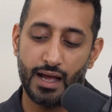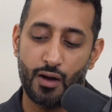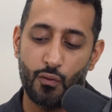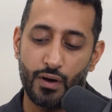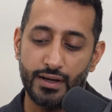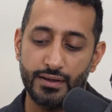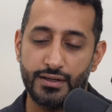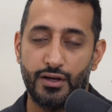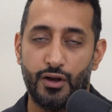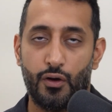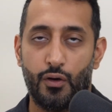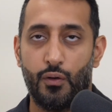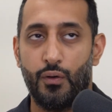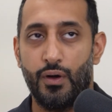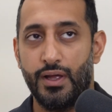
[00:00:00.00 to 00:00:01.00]
I wanted to
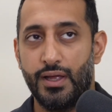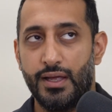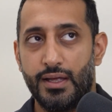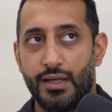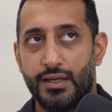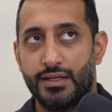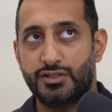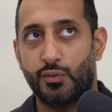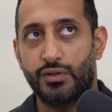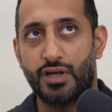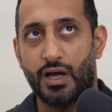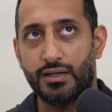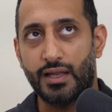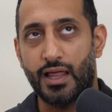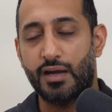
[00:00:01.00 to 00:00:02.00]
know. So we
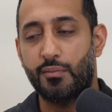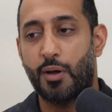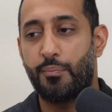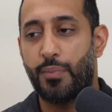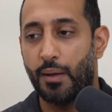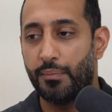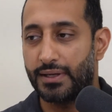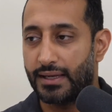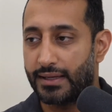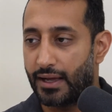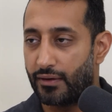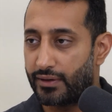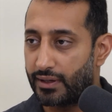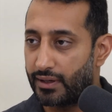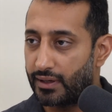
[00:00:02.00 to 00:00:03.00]
talked a lot about public
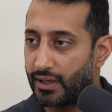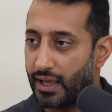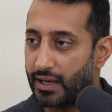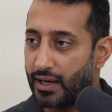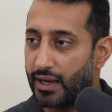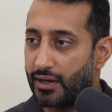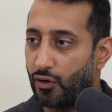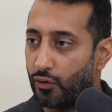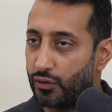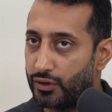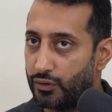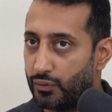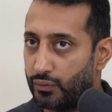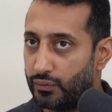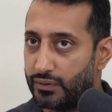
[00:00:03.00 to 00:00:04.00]
accounting, and I know
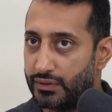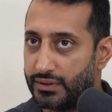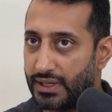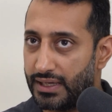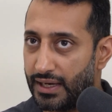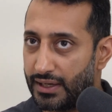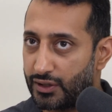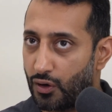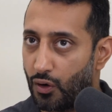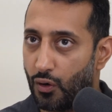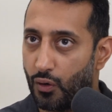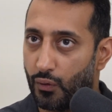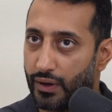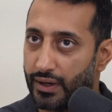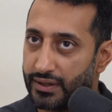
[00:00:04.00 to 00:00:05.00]
you didn't
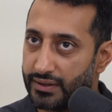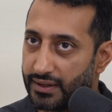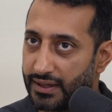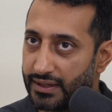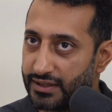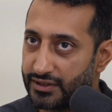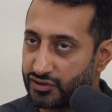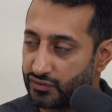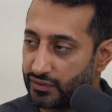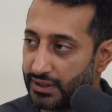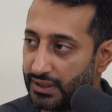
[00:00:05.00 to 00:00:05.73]
go into industry.